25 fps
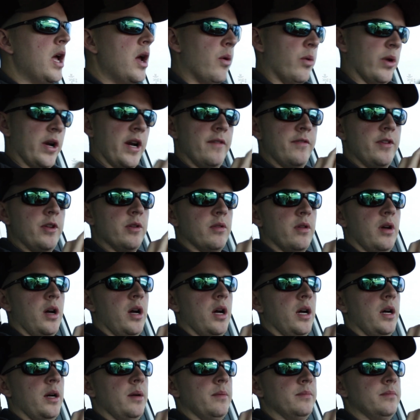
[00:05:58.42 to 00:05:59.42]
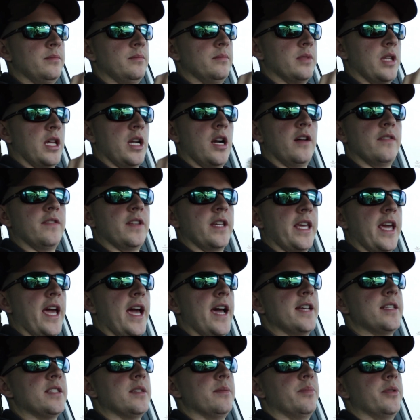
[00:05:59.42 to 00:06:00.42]
whenever you let off the
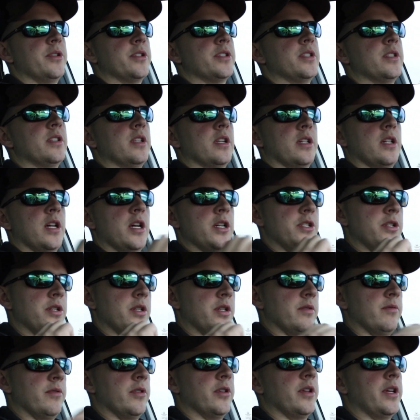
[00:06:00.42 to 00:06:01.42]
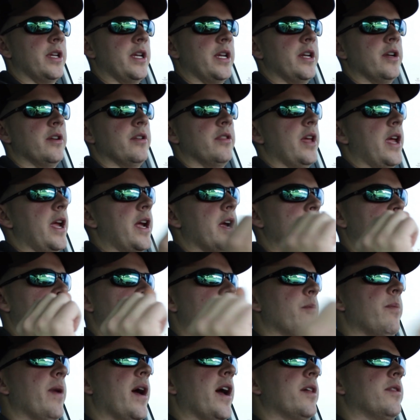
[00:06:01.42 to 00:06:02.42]
gas and push into the clutch, you can really hear the air
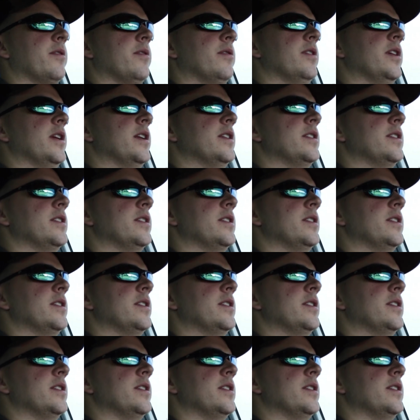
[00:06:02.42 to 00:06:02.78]
go back through the